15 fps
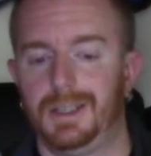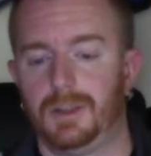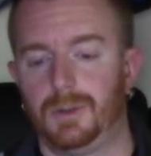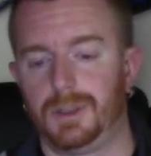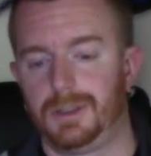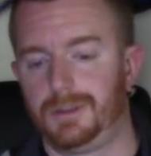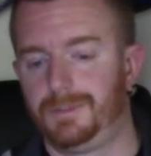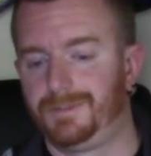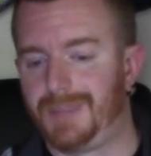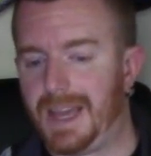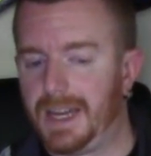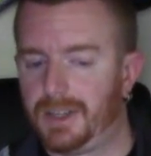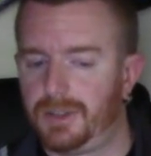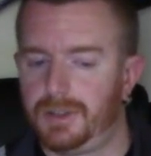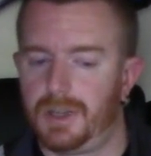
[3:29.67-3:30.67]
Well,
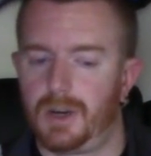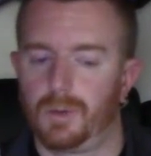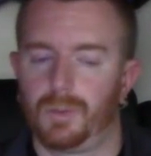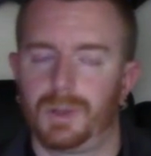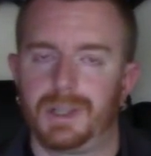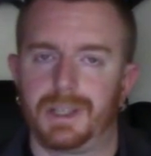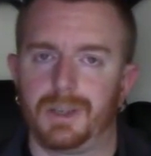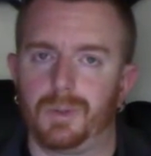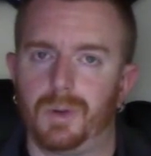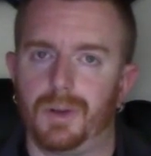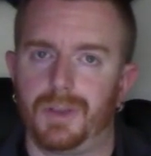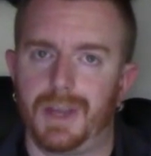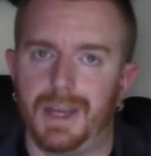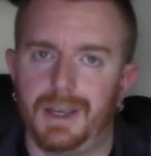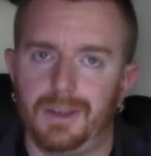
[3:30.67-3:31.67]
actually not really. While
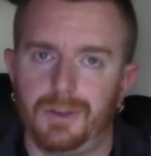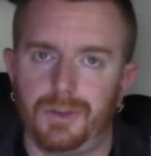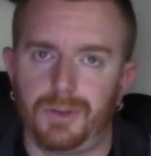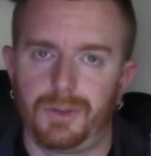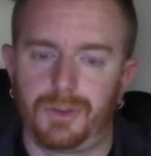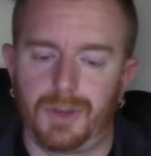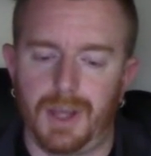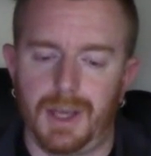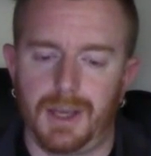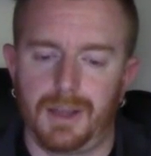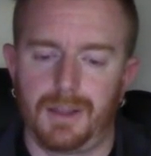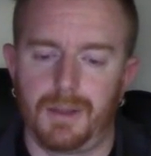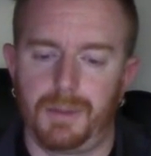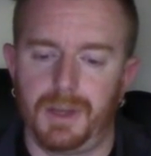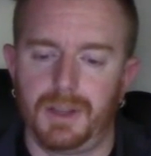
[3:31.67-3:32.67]
the angles
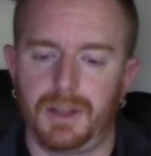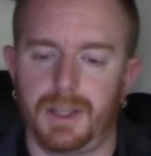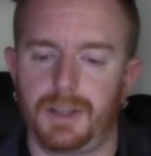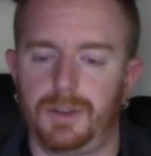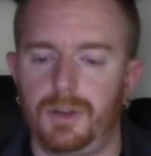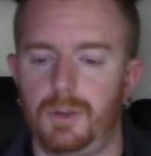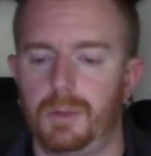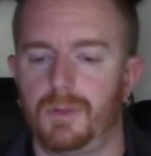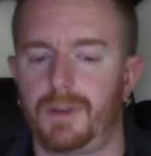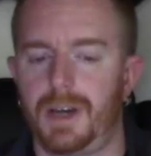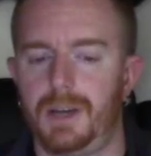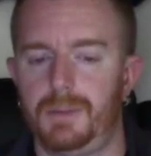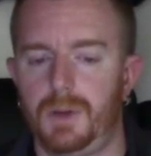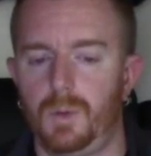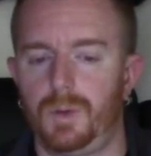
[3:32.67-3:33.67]
and the pin length do
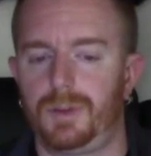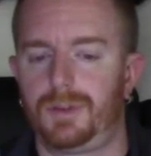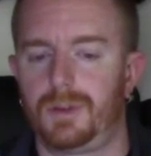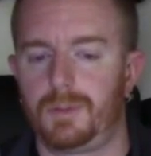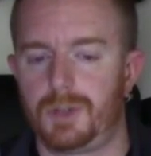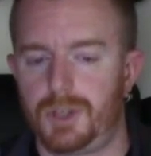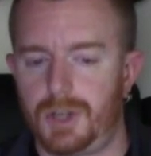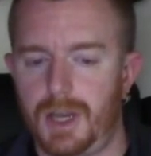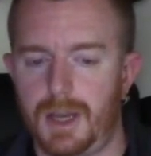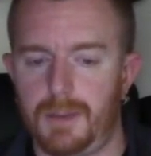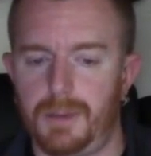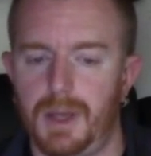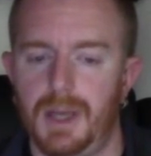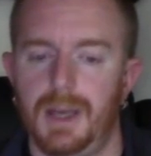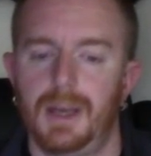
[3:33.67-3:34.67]
provide me with some shape,